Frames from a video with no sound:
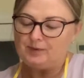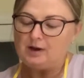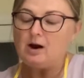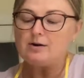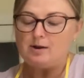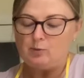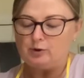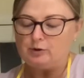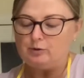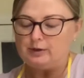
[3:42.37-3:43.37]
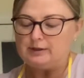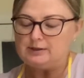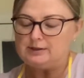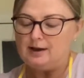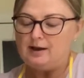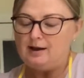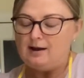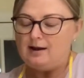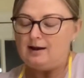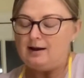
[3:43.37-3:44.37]
cardamom cookies,
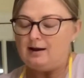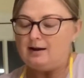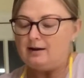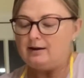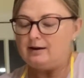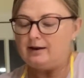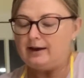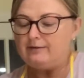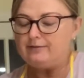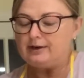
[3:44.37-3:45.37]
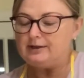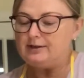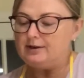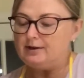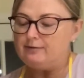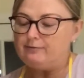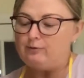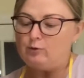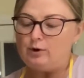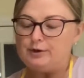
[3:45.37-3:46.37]
every year
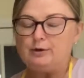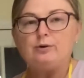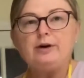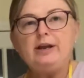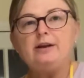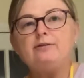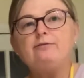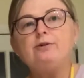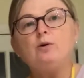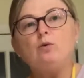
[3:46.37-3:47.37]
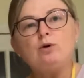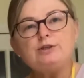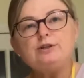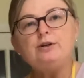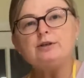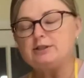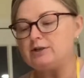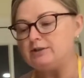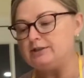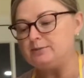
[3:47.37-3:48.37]
for Ukrainian, for the Orthodox
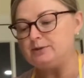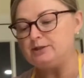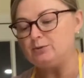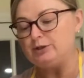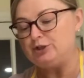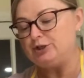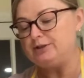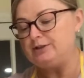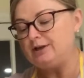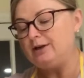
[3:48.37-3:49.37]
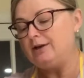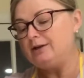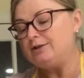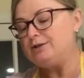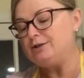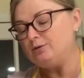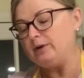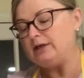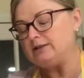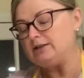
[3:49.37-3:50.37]
Christmas, which is 2
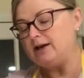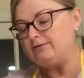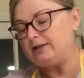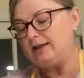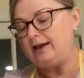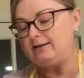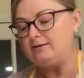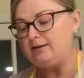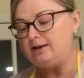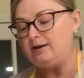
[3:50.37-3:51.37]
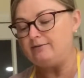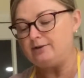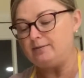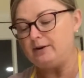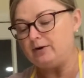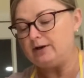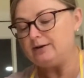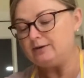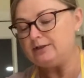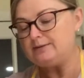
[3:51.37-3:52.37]
weeks after Catholic, after American
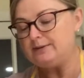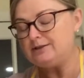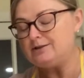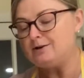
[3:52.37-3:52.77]
Christmas,